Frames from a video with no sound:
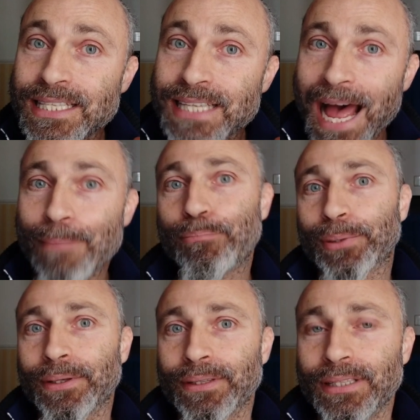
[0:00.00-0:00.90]
ZAP
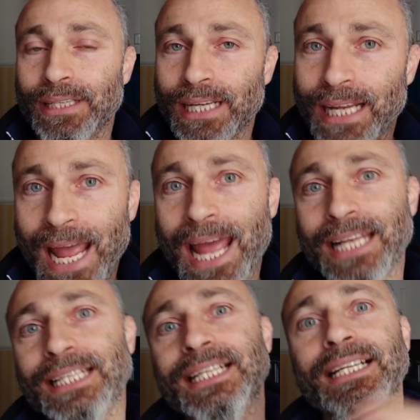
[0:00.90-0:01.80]

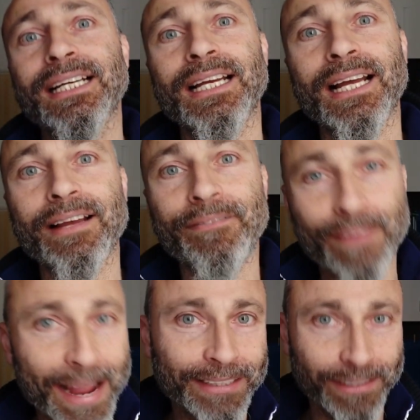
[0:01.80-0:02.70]
can
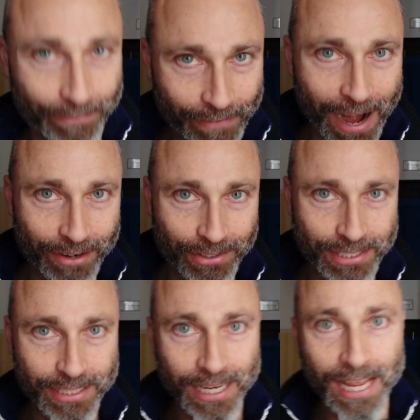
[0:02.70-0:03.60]
fight the
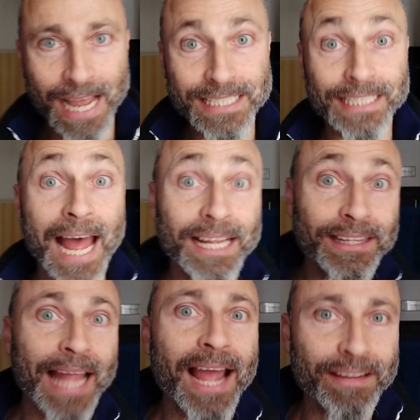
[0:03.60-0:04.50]
virus as an
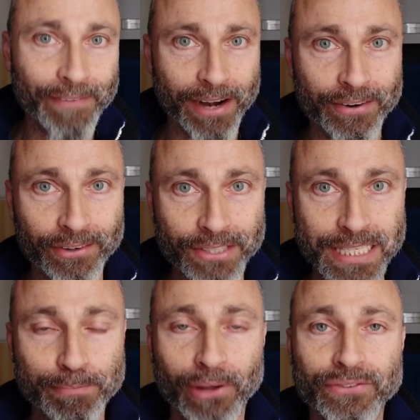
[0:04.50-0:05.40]
antiviral
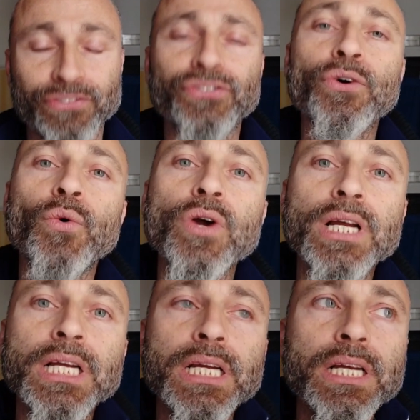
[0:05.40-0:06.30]
response. So,
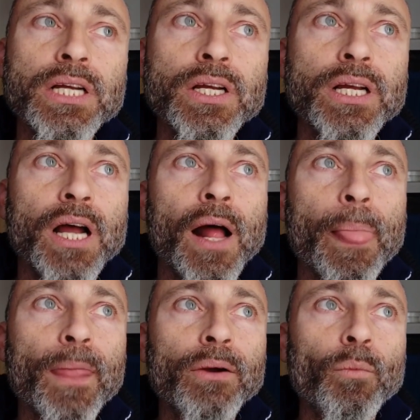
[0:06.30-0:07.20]

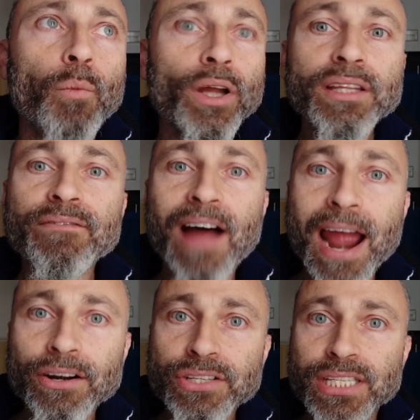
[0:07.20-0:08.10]
what the
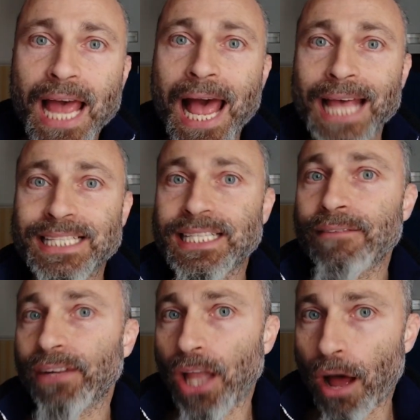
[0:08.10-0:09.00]
virus has
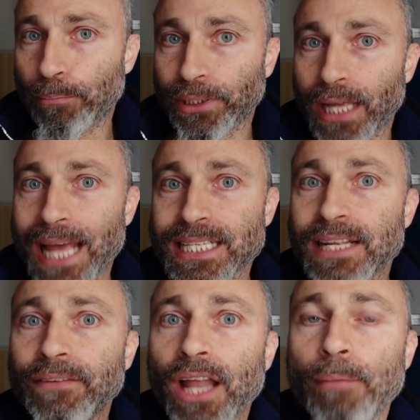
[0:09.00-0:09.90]
developed has
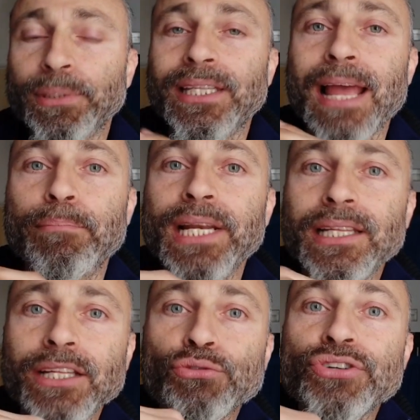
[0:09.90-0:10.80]
developed the
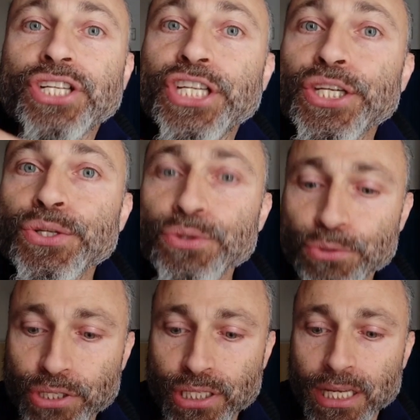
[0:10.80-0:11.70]
ability to
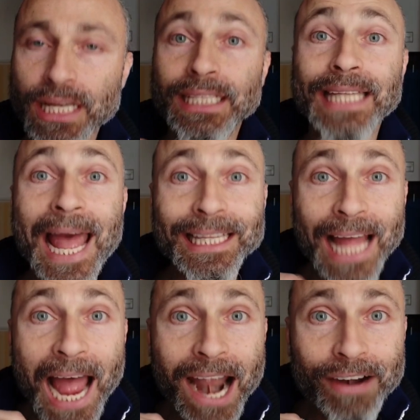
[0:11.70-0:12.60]
reduce
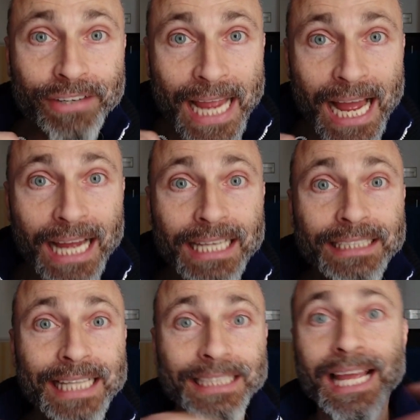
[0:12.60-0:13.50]
that area
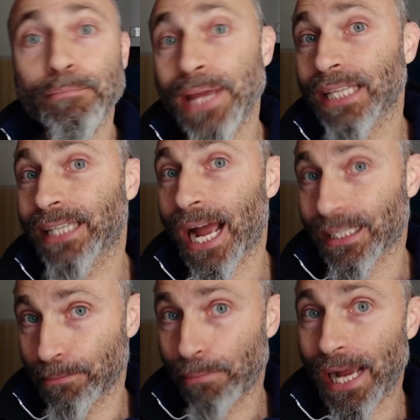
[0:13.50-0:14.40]
that can be
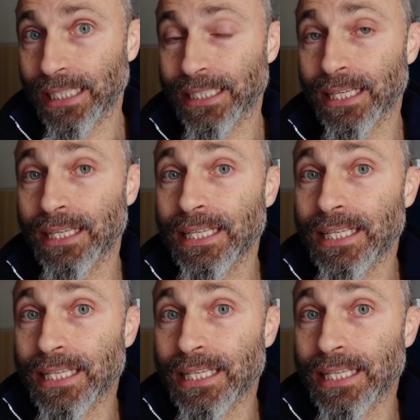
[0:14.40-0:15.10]
attacked by the